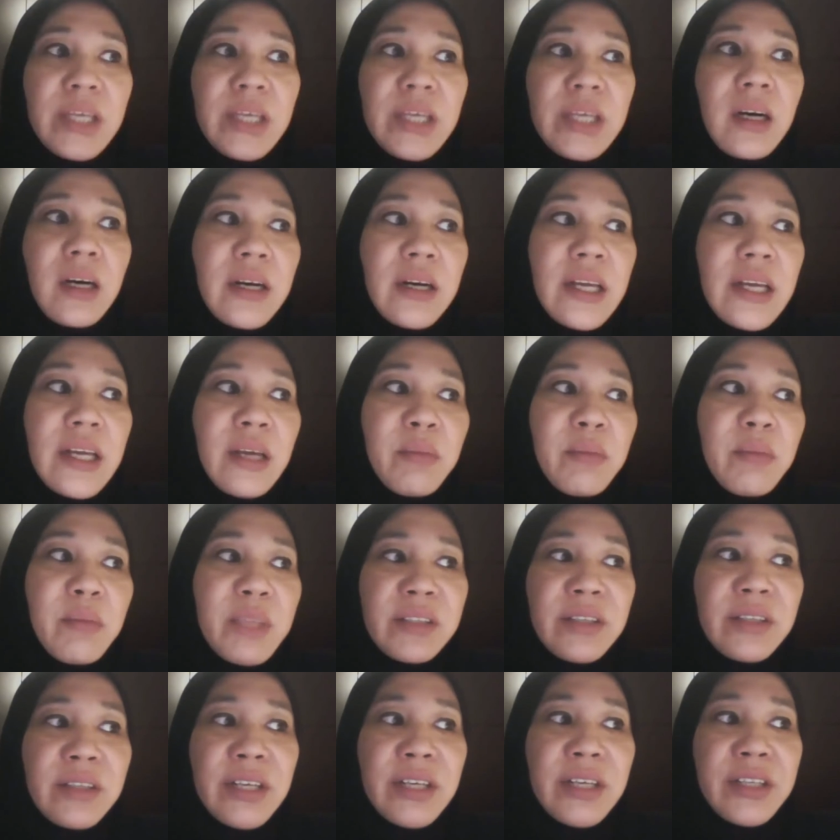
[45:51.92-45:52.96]
are a
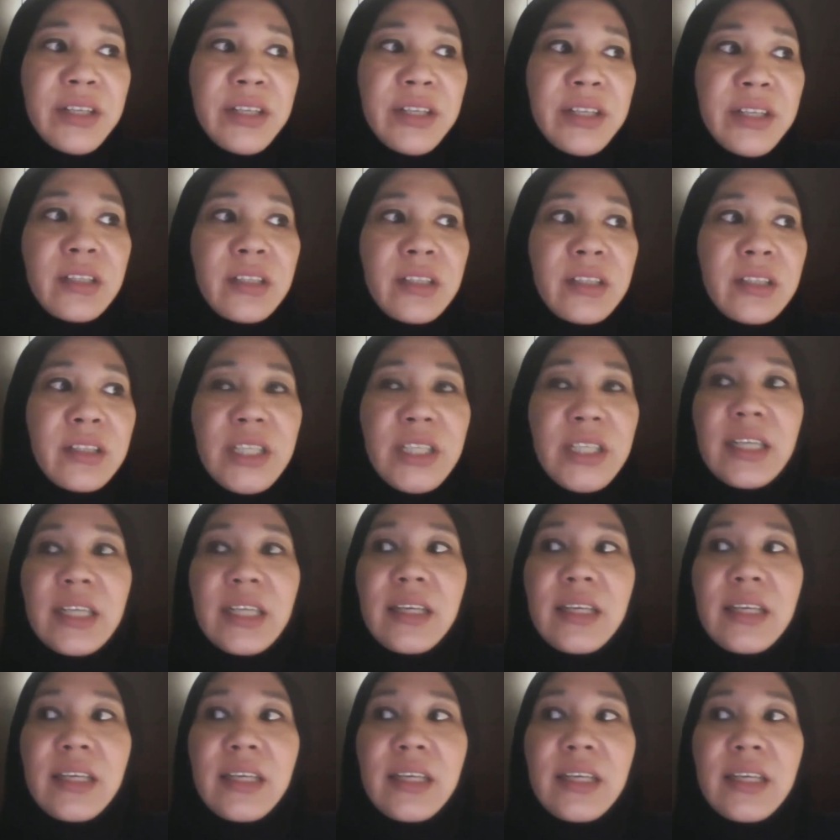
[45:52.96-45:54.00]
multiracial
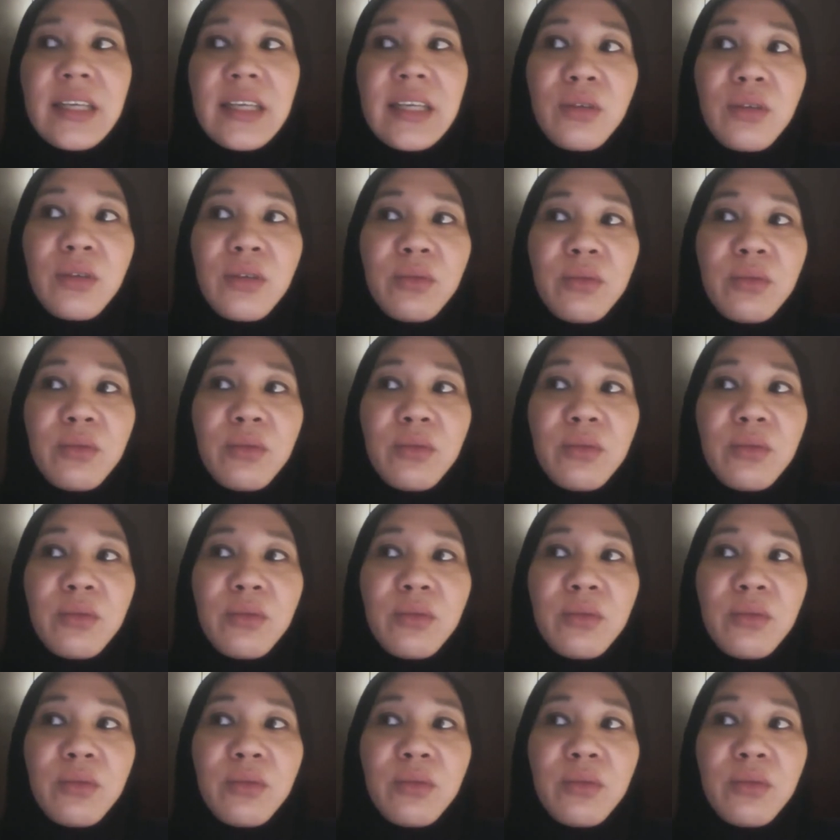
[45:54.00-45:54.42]
country. Therefore,